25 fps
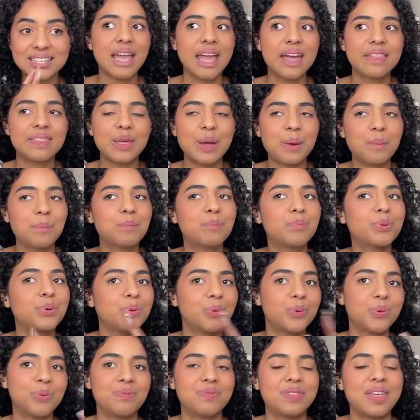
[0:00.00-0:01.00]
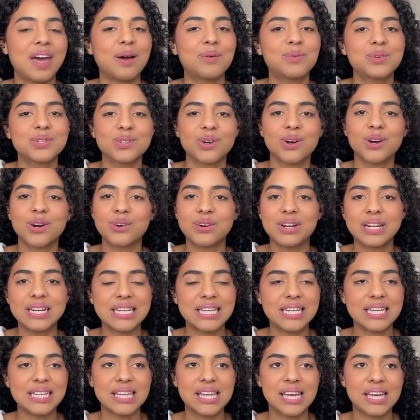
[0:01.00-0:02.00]
And then boom, that was
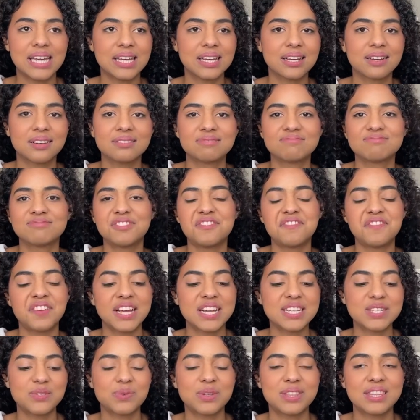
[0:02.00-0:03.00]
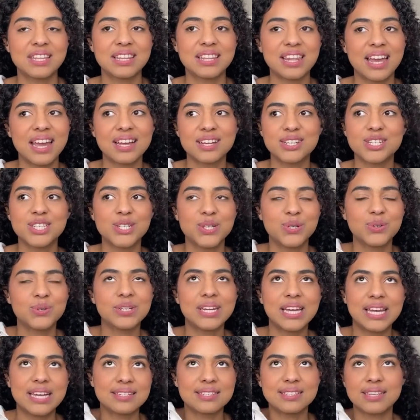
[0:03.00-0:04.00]
already like fixed within like two
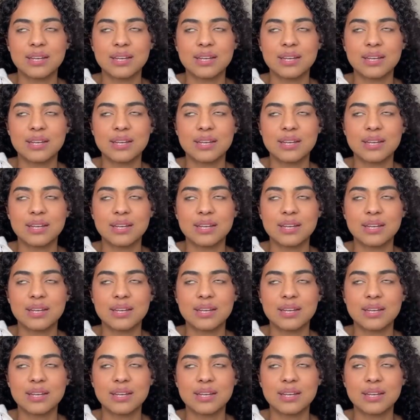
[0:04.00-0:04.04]
days.